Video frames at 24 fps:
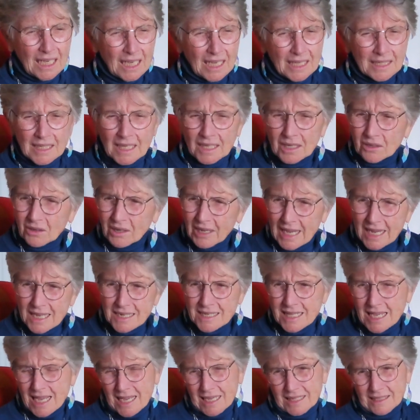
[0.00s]
And they
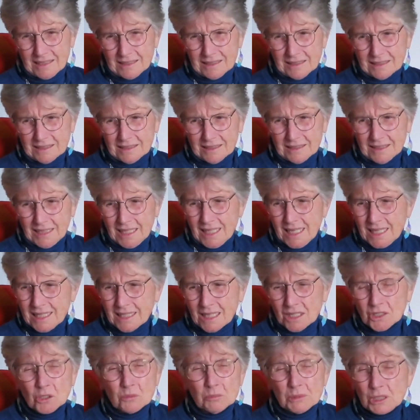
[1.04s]
had that. They had
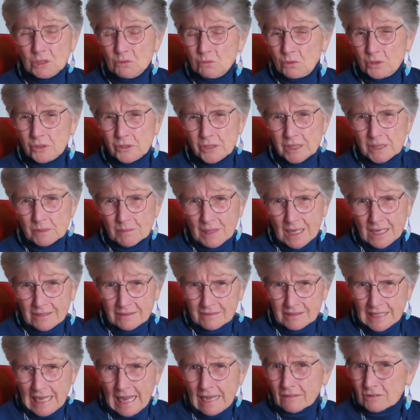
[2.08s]
that. Nobody's worried
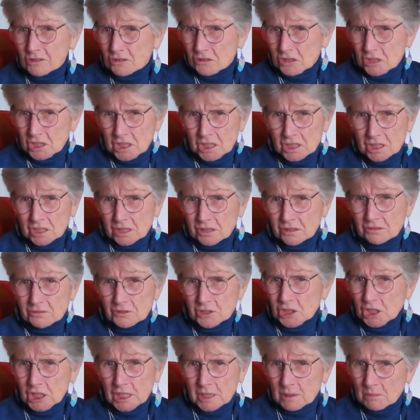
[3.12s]
about allergies or
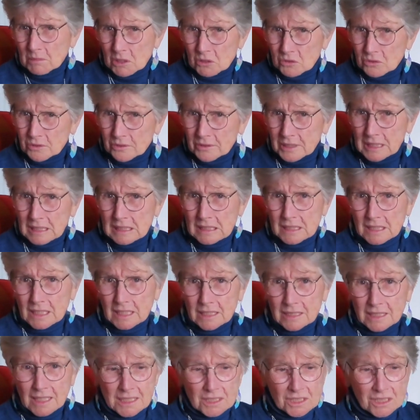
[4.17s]
GMO or
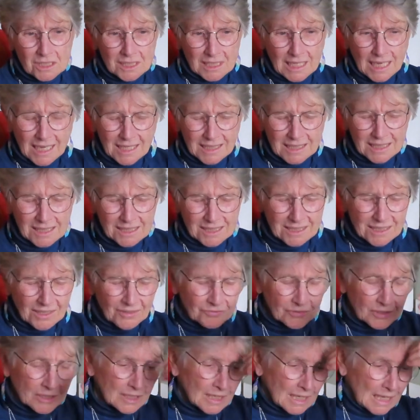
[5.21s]
anything. They just had this
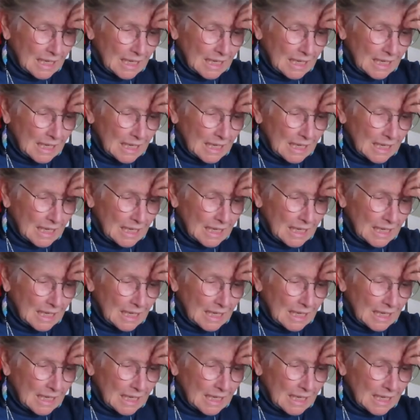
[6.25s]
stuff.